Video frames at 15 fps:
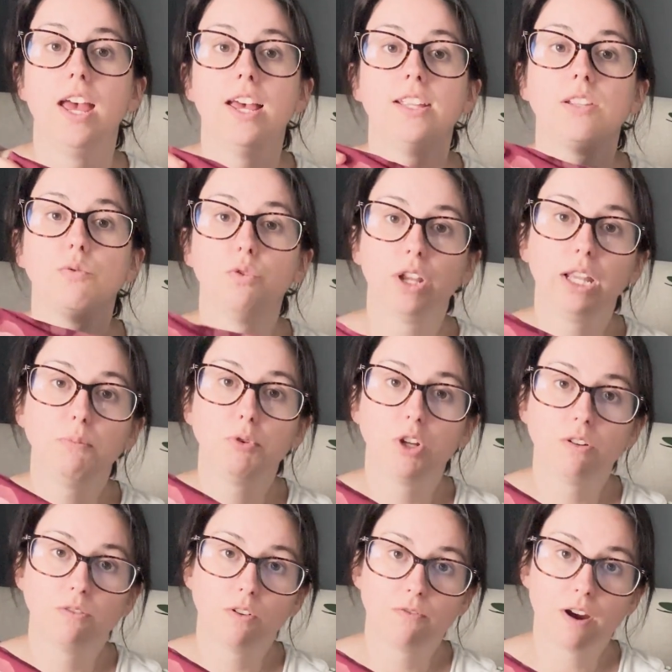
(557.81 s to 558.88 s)
some really
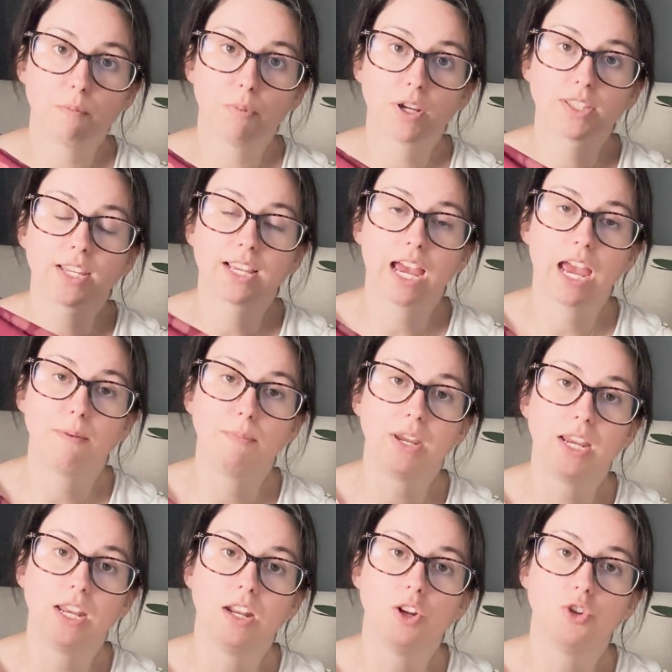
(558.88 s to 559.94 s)
beautiful fabrics that came
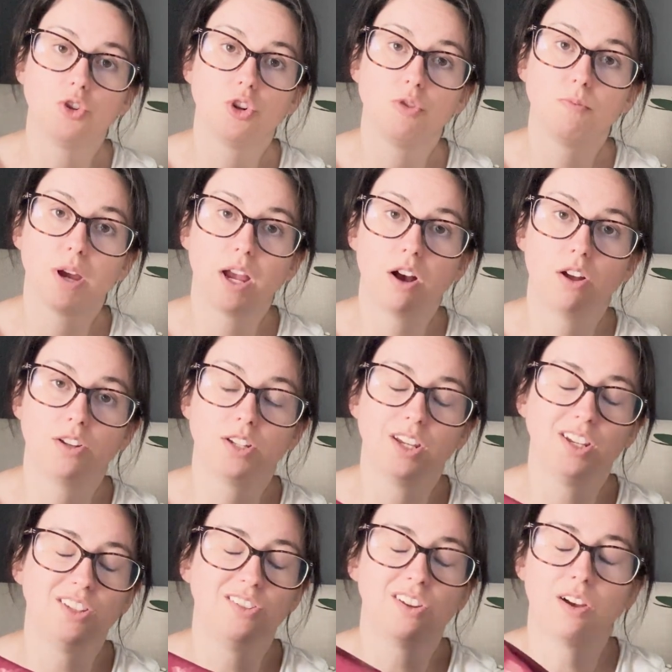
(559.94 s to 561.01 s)
in to my auntie's.